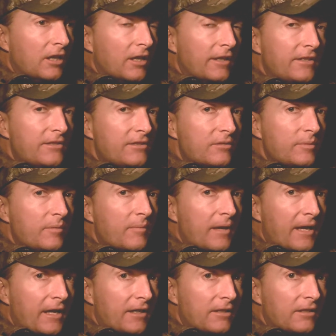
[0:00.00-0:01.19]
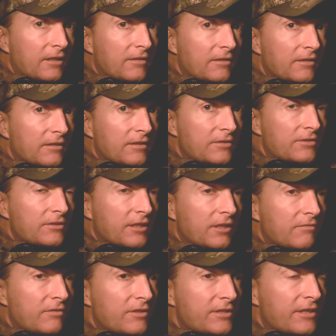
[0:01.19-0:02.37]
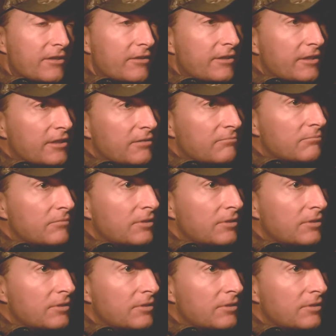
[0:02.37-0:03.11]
I think he's going to be back. I think that's kind of his area.